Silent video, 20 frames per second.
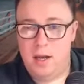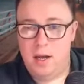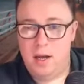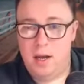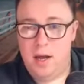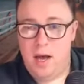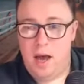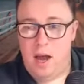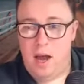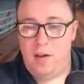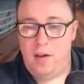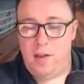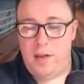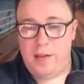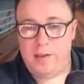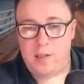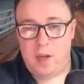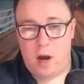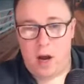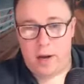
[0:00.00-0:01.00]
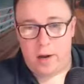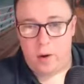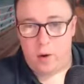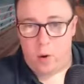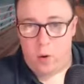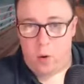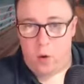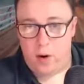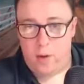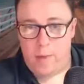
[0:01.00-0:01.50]
and things that I could
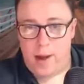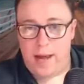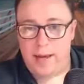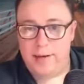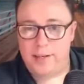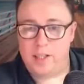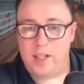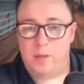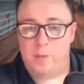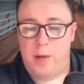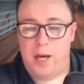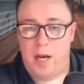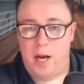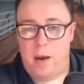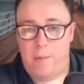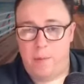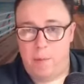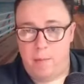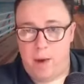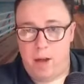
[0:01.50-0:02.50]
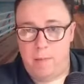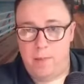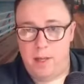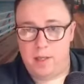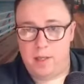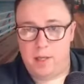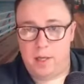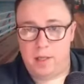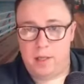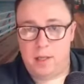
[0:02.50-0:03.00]
automate and speed up in my
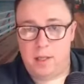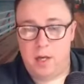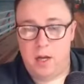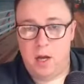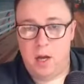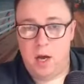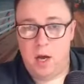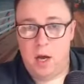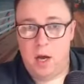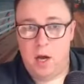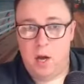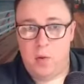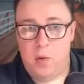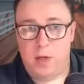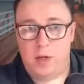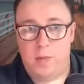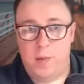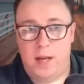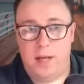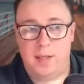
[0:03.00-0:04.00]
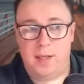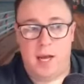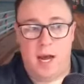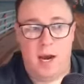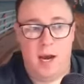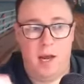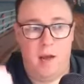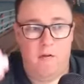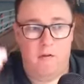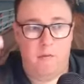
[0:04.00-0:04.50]
business. Which means that
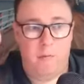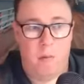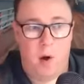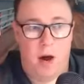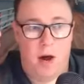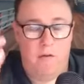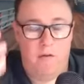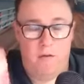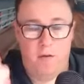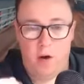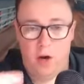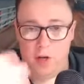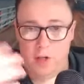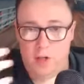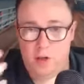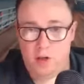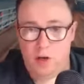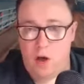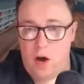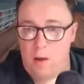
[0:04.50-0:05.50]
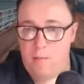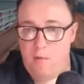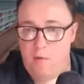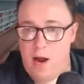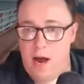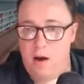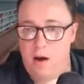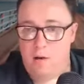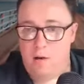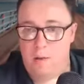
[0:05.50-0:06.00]
if my first time
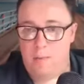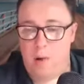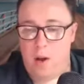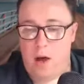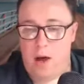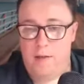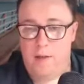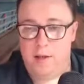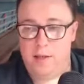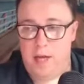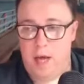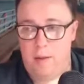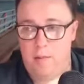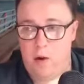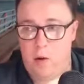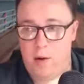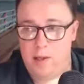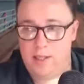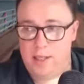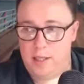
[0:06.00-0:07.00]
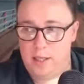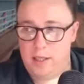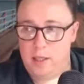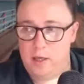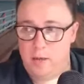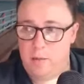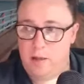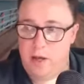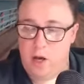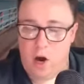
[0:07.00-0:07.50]
round applying this MOS system
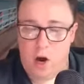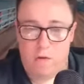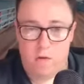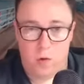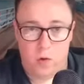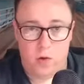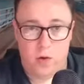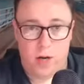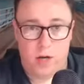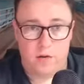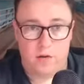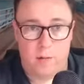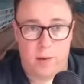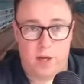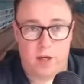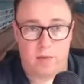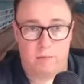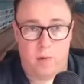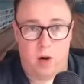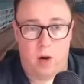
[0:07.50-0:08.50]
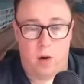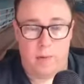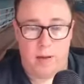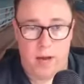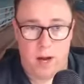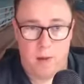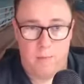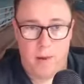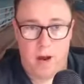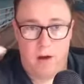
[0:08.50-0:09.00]
and the overall transformation model, I'm
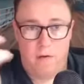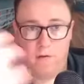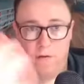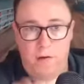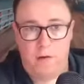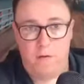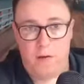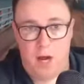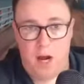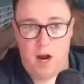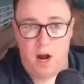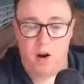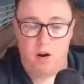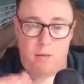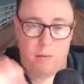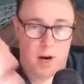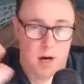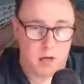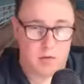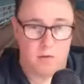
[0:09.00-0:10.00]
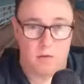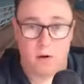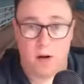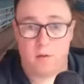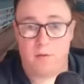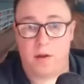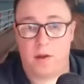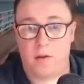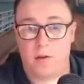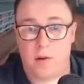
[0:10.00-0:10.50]
getting paid $1,500 for
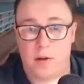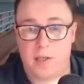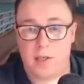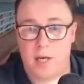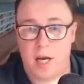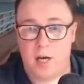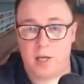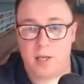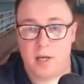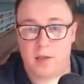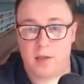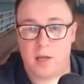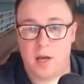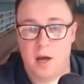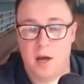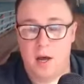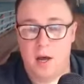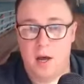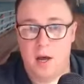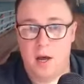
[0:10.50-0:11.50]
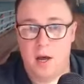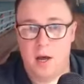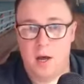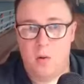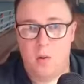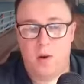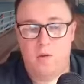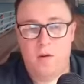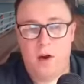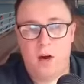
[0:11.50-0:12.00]
roughly 3 sessions. Well,
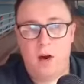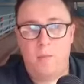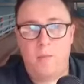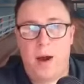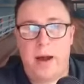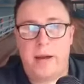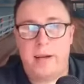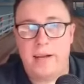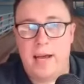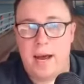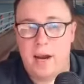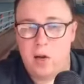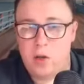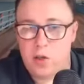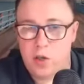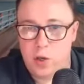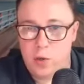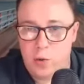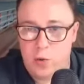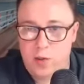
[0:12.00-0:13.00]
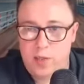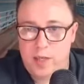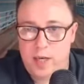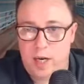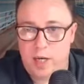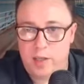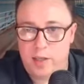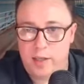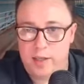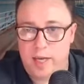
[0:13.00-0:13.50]
if I could break it down to 2
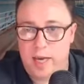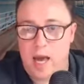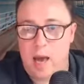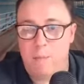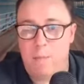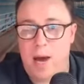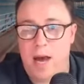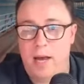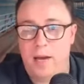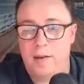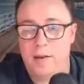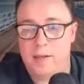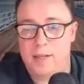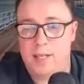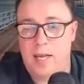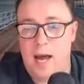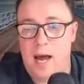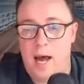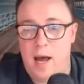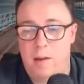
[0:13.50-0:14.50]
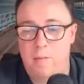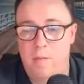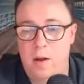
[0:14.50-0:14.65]
sessions and get paid the same,